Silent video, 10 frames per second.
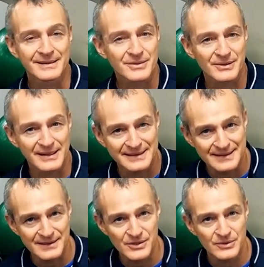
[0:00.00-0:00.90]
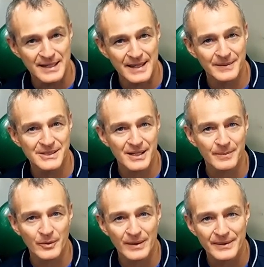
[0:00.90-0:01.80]
there's a lot of tissue damage
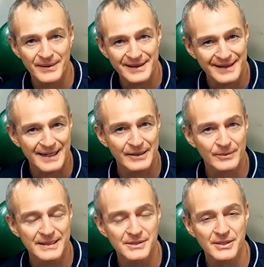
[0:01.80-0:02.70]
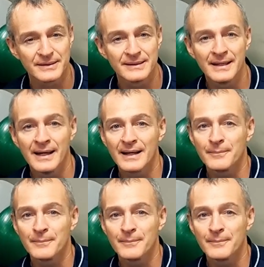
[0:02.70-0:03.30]
up around the thigh region.